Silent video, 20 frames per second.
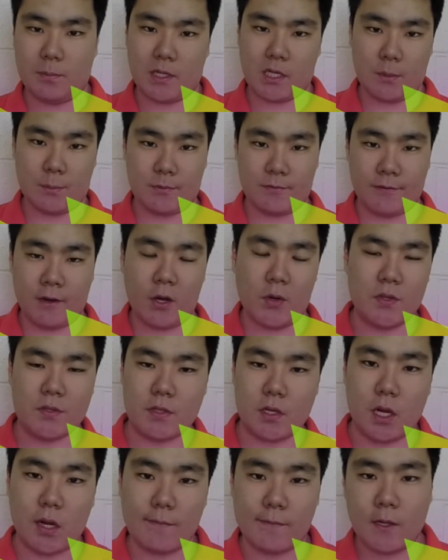becomes very
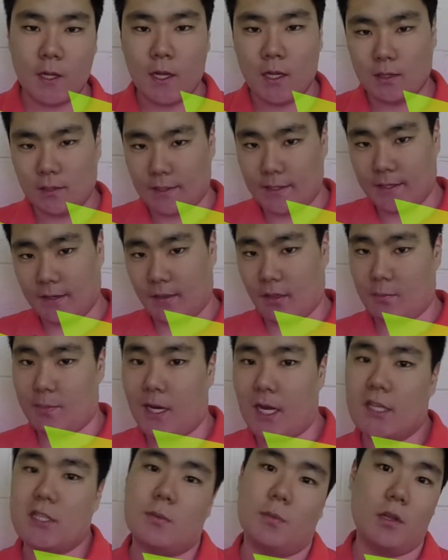soft, leading to the
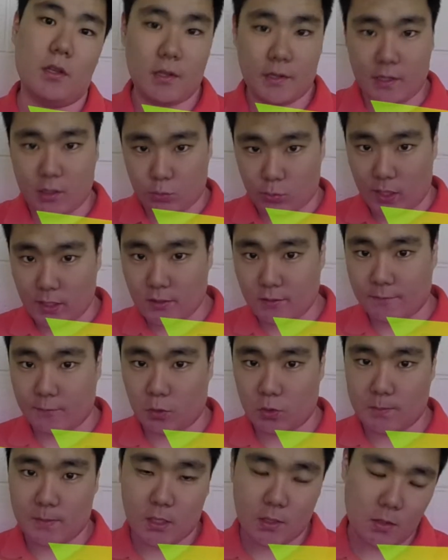possibility of ruts
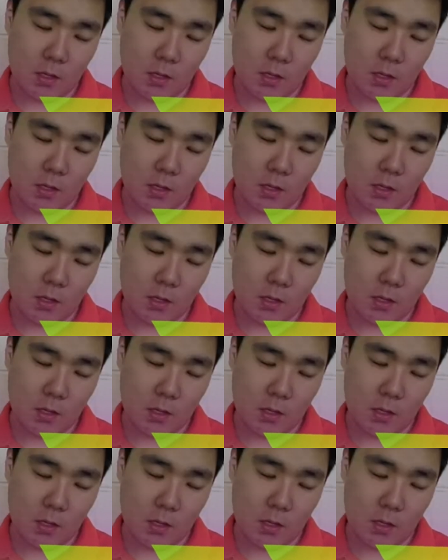forming.